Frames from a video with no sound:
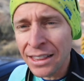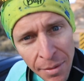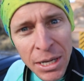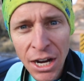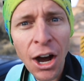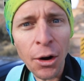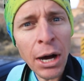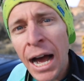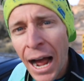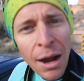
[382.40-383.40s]
let me know.
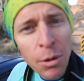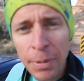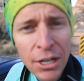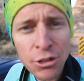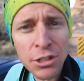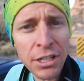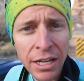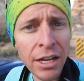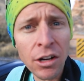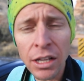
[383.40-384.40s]
I would be interested to
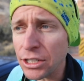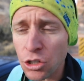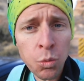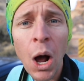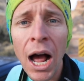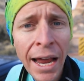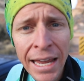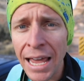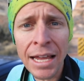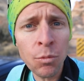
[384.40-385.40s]
hear like just why
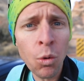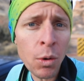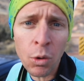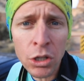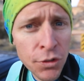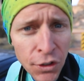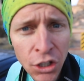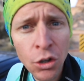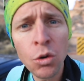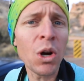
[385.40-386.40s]
and what works for
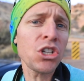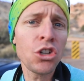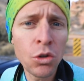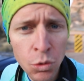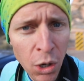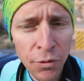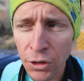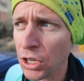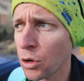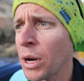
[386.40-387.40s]
you, what shoes work for
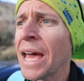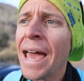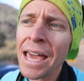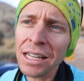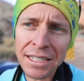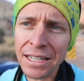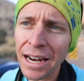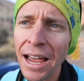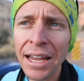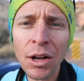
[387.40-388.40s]
you. And listen,
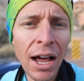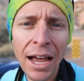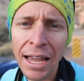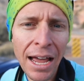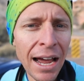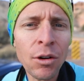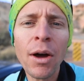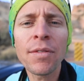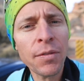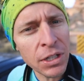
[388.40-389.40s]
I, I, I don't
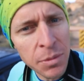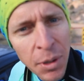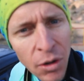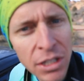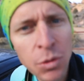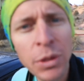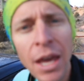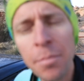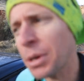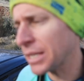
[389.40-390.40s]
have enough experience with
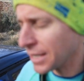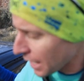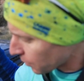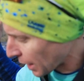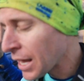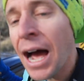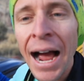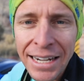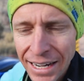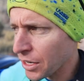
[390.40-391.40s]
them, but anyway,
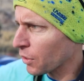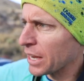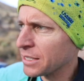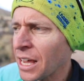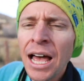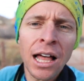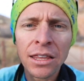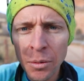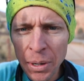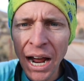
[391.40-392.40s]
I digress. A
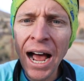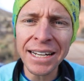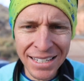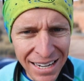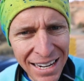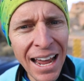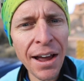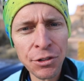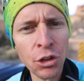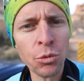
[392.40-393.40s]
little bit of hot tea
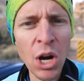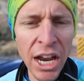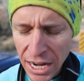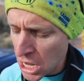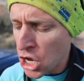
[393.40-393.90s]
after the run.